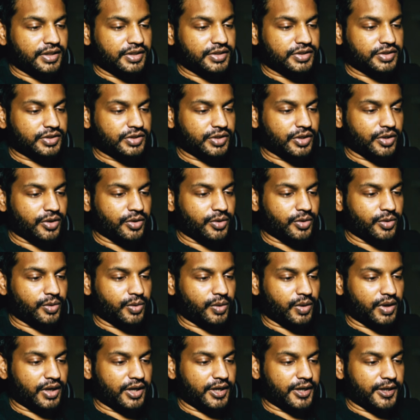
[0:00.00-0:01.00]

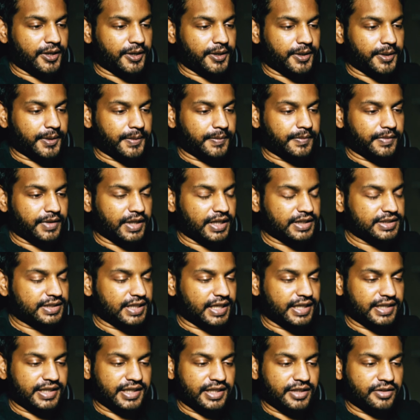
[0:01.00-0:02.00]
So that's
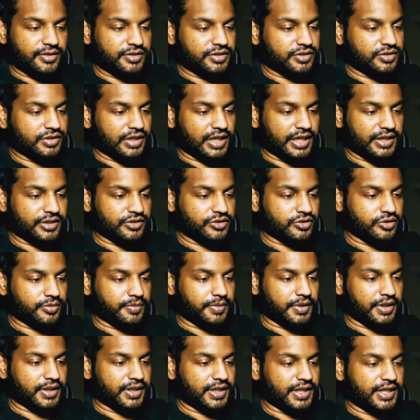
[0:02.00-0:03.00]
I think like
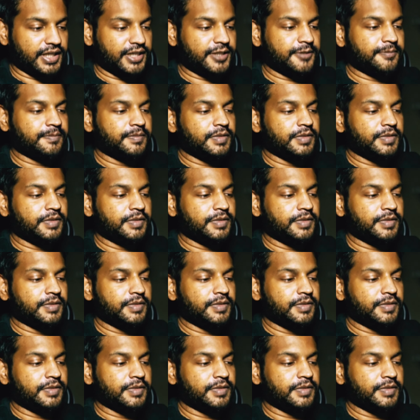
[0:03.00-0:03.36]
super neat.